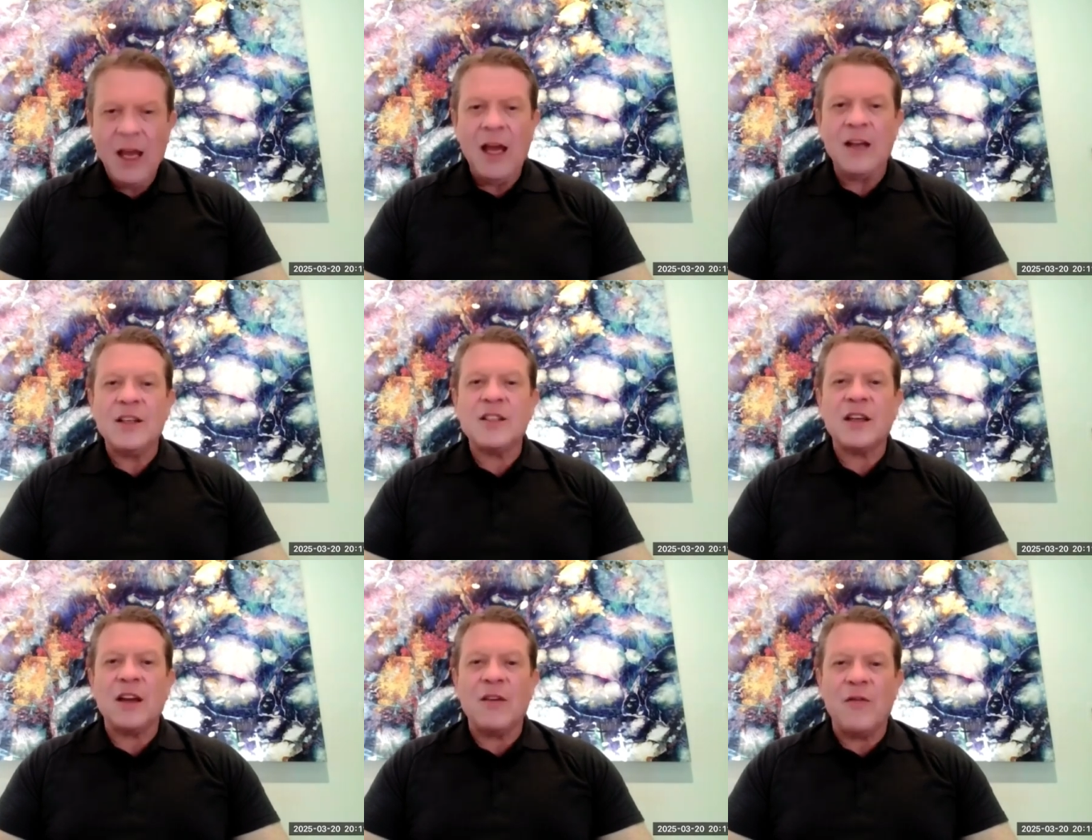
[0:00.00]
and
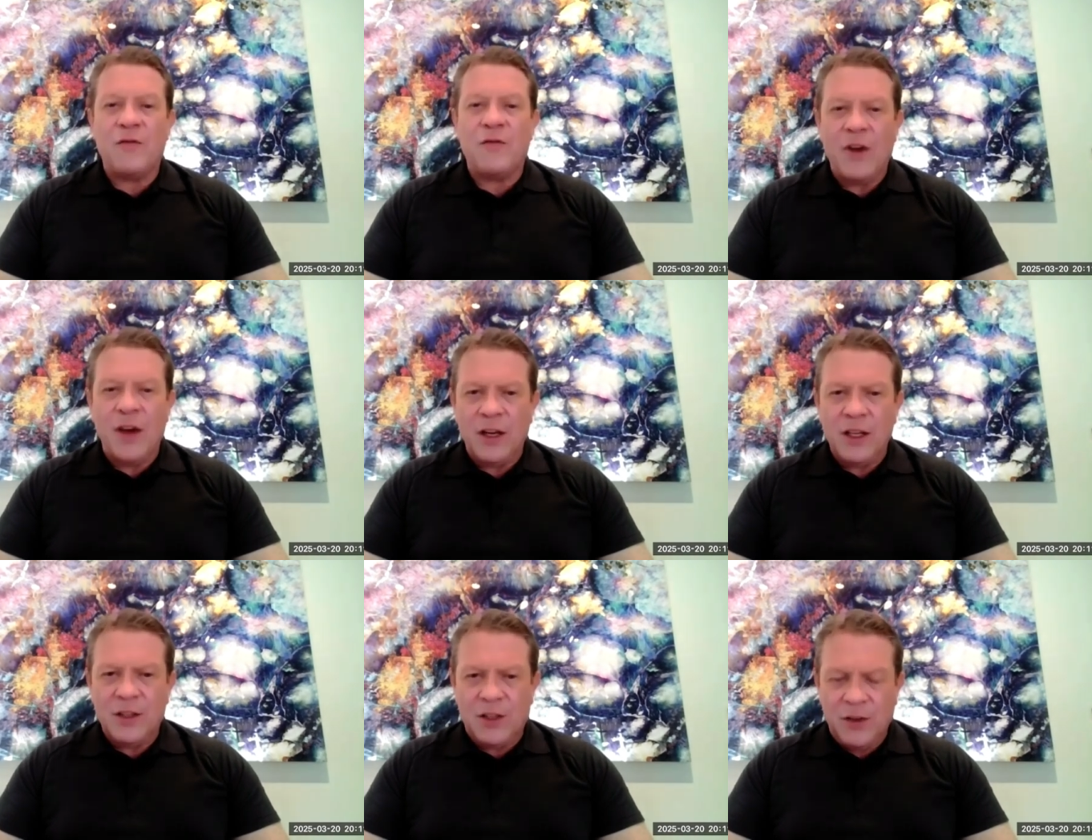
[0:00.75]
it's have a
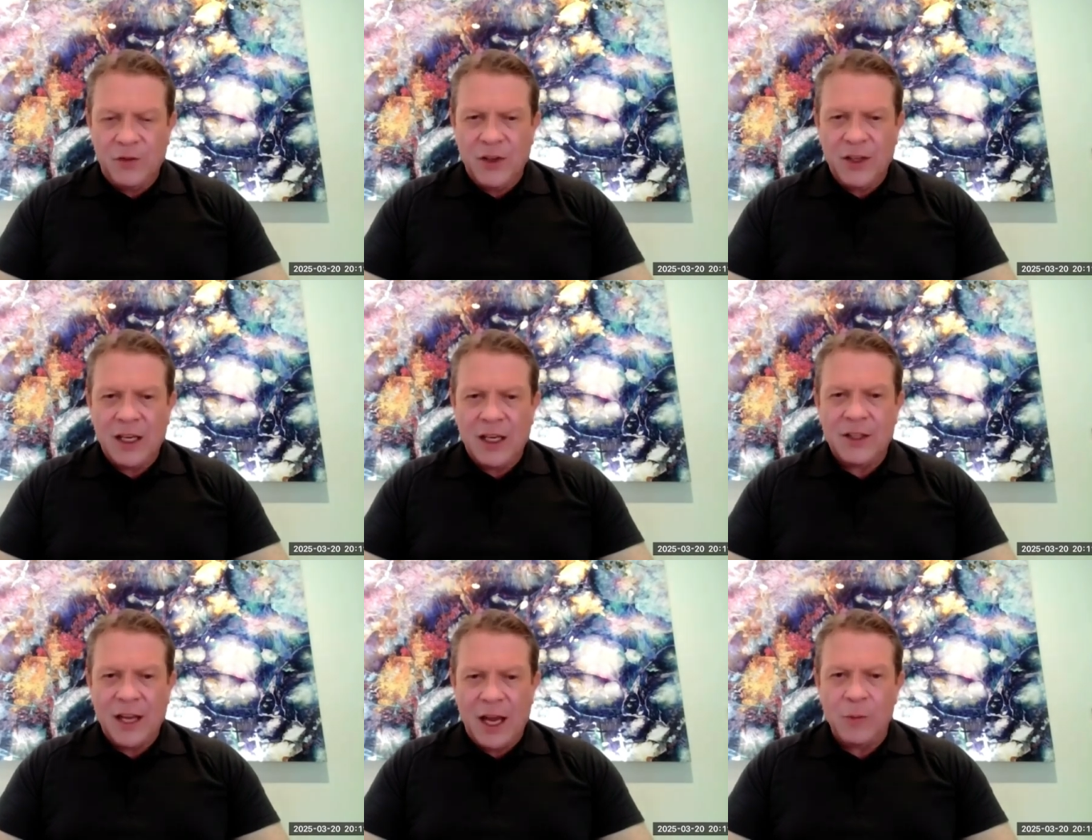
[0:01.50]
very
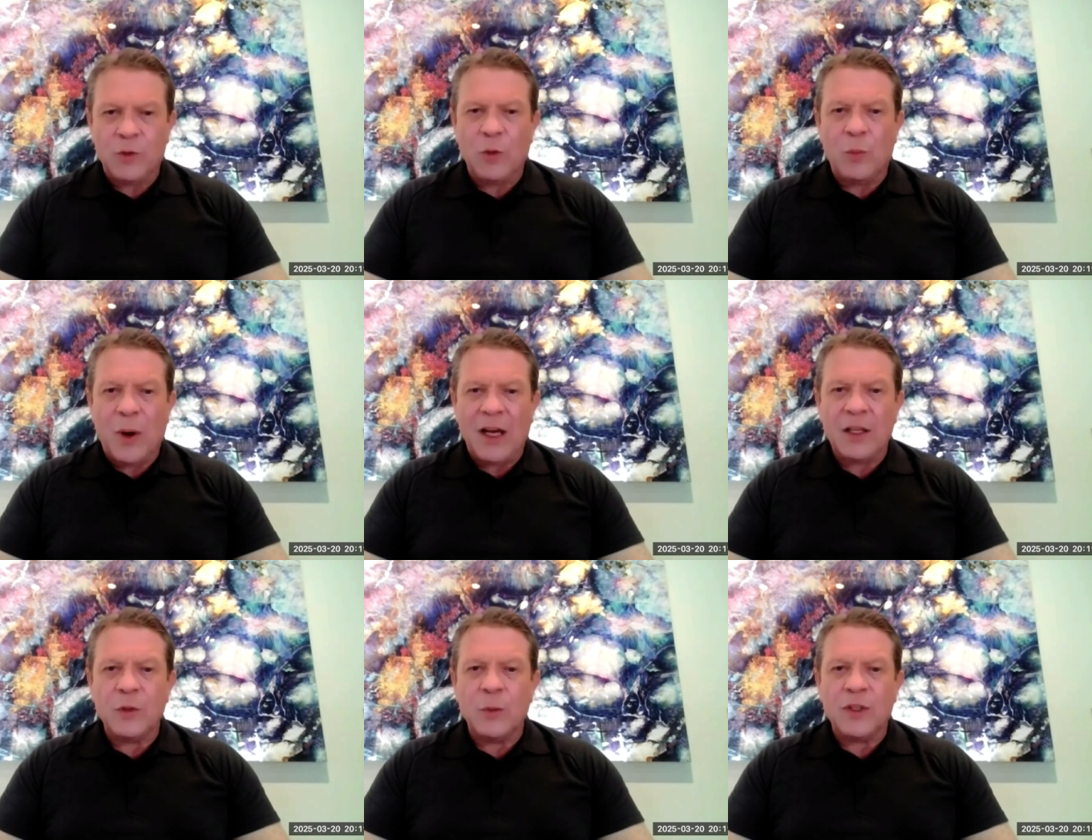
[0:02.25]
difficult time to
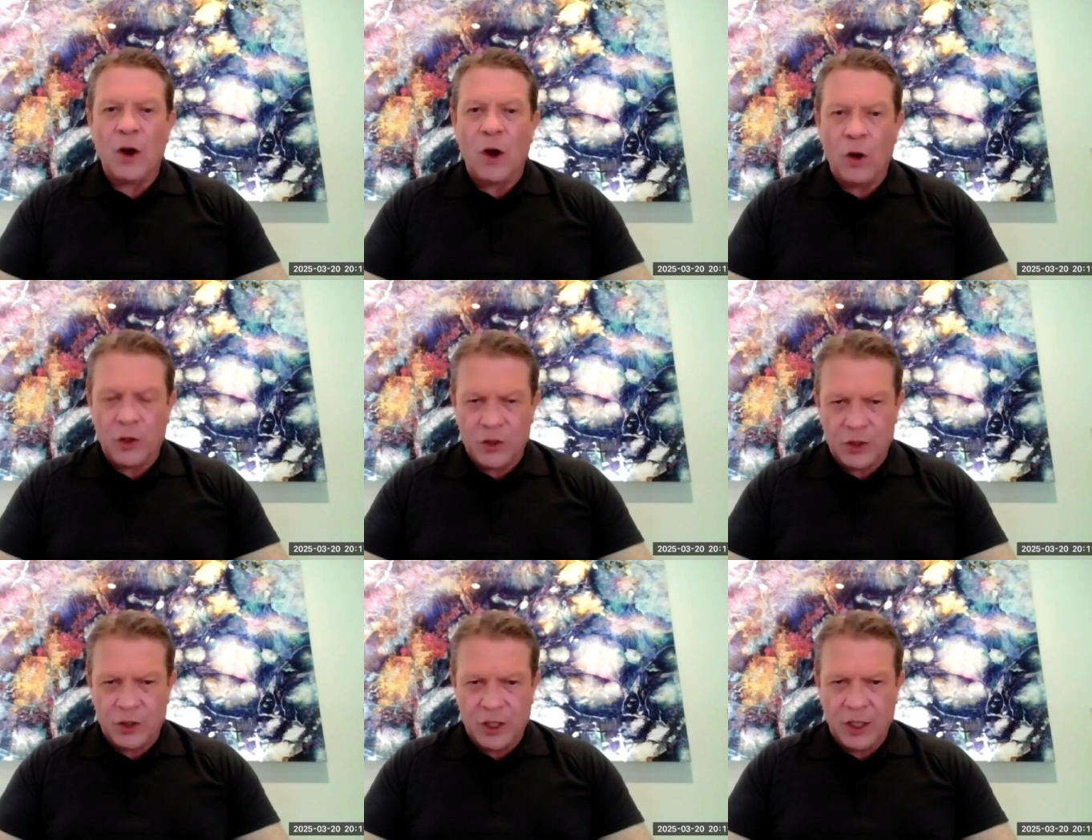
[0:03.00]
bind with
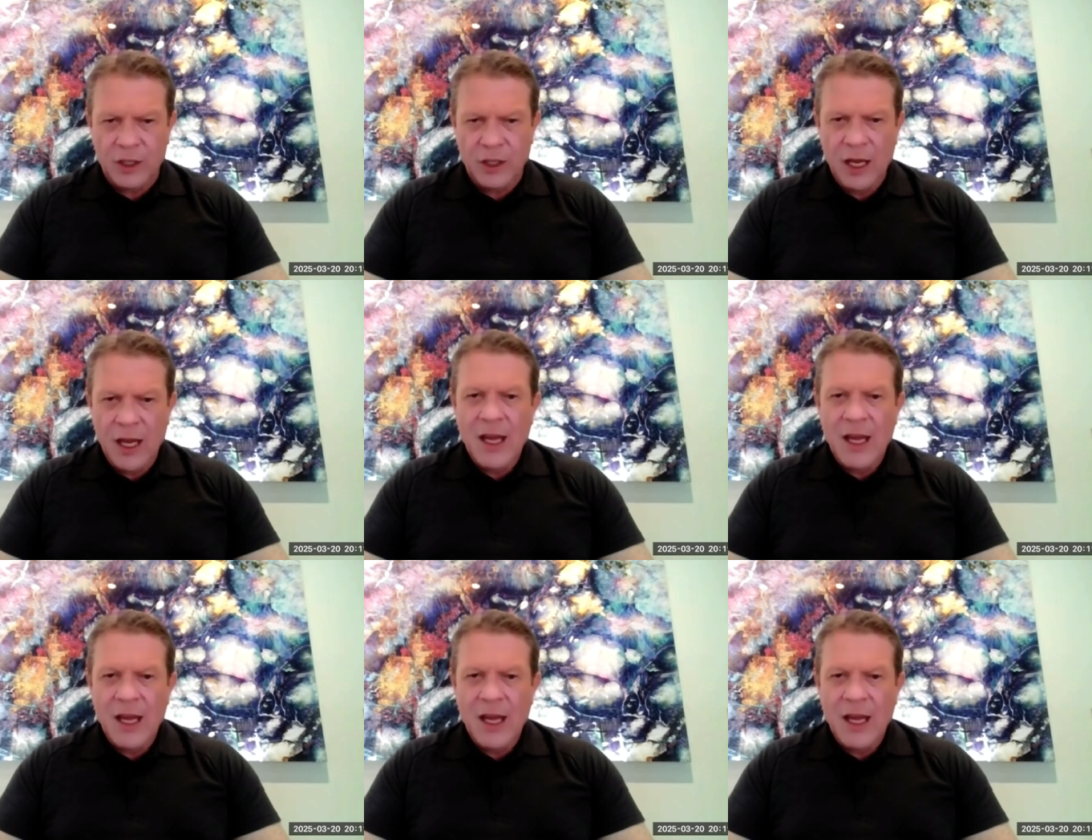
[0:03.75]
oxygen.